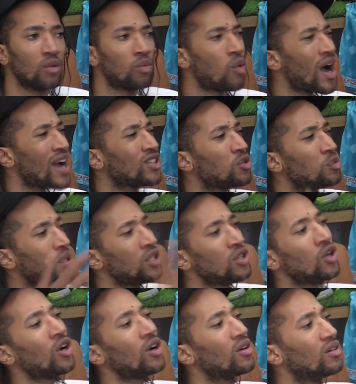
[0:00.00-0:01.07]
Why do we
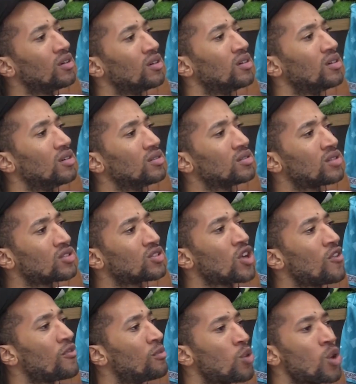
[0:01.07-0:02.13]
not
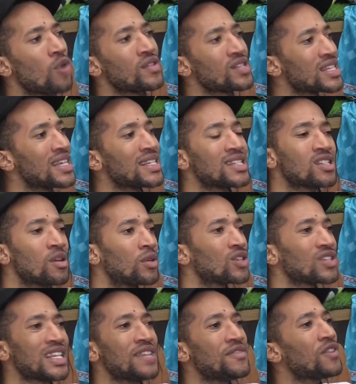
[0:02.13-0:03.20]
deserve more of a say than someone
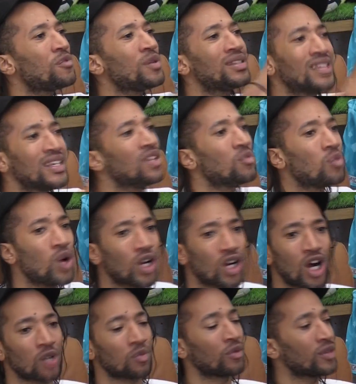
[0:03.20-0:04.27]
else? And even if we didn't work
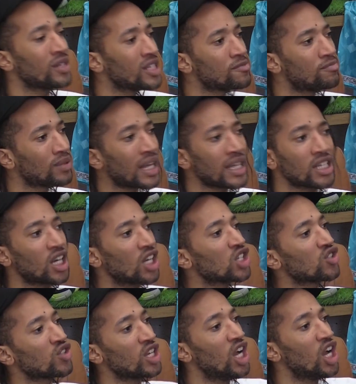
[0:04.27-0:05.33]
hard, we're in this bloody
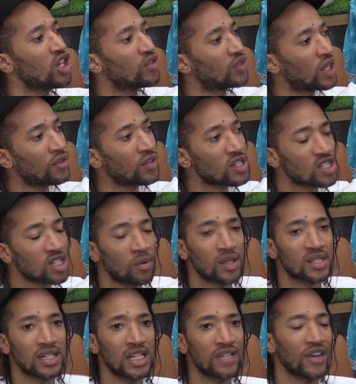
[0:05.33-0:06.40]
country, you've given us
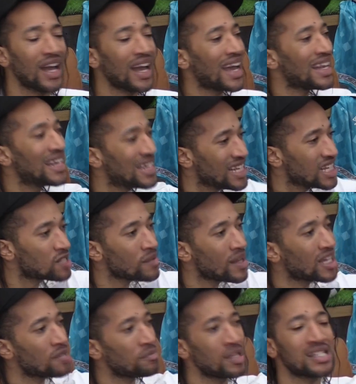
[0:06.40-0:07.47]
somewhere to live, at least
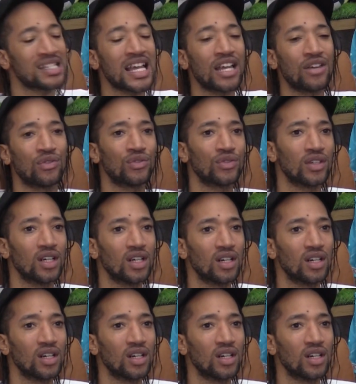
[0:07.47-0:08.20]
make it be safe.